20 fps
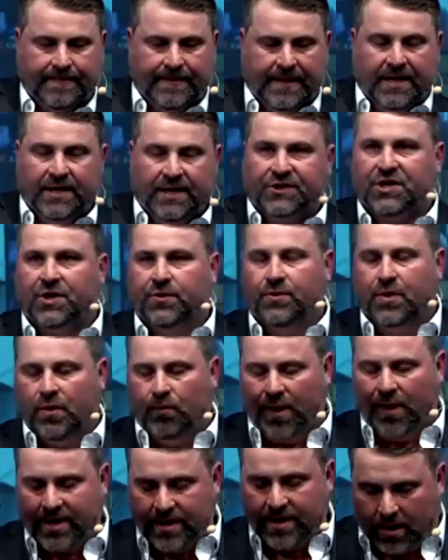So
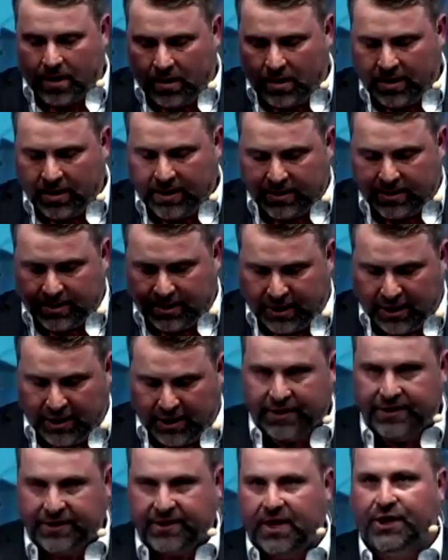when I
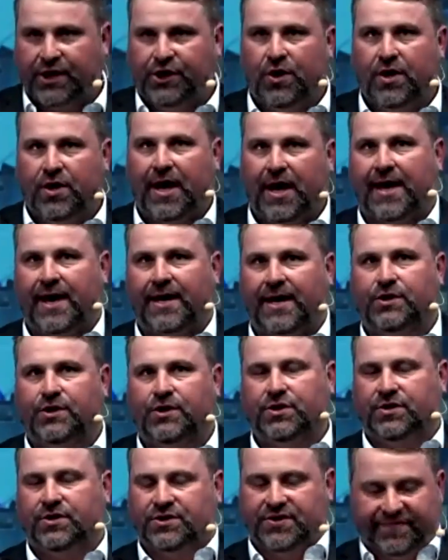learned at a young
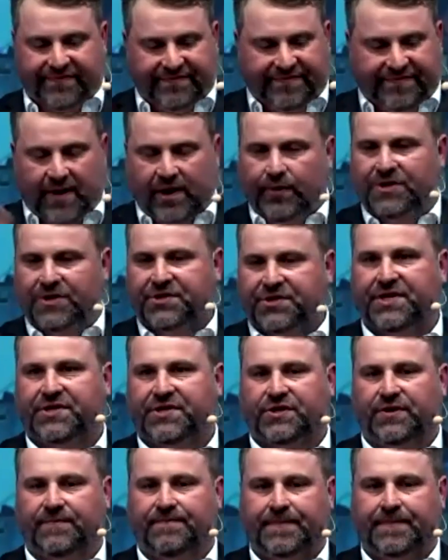age to follow a
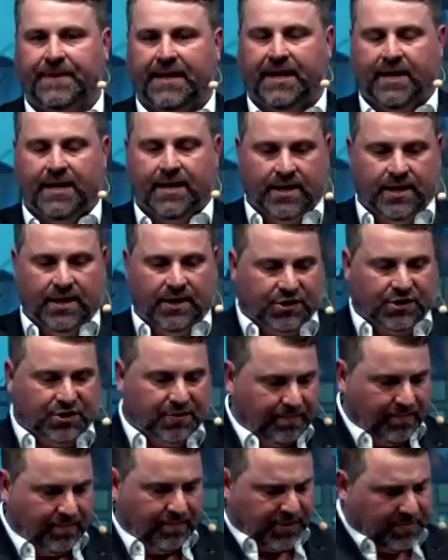system,
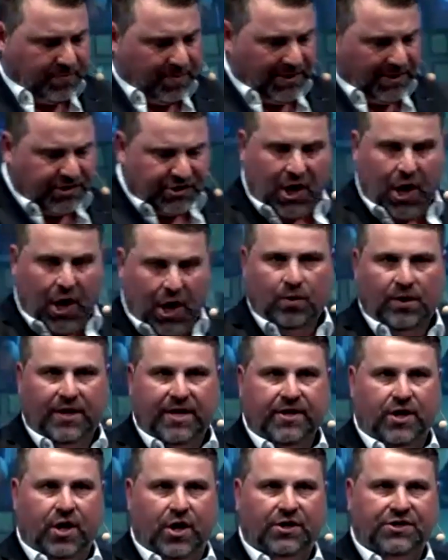to be totally
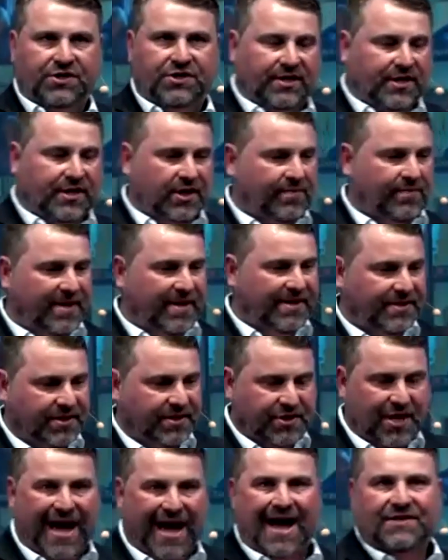and utterly committed
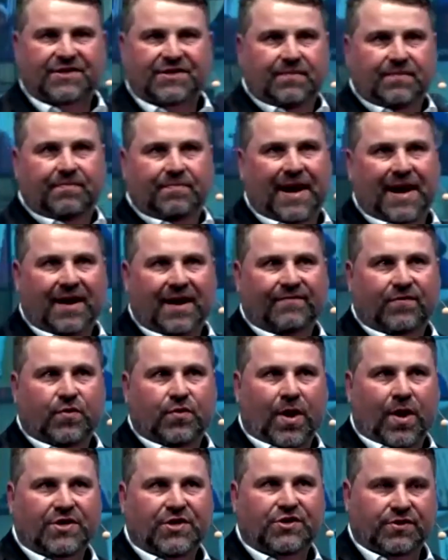to asking powerful
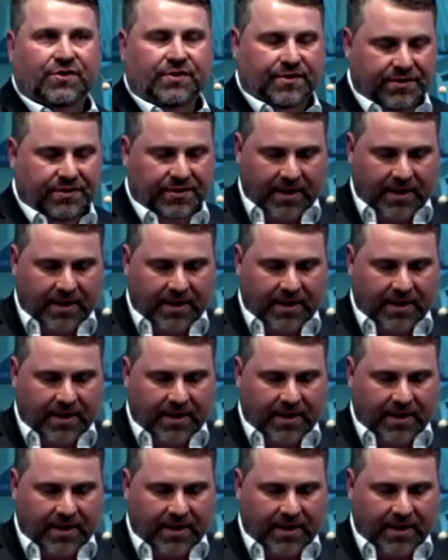questions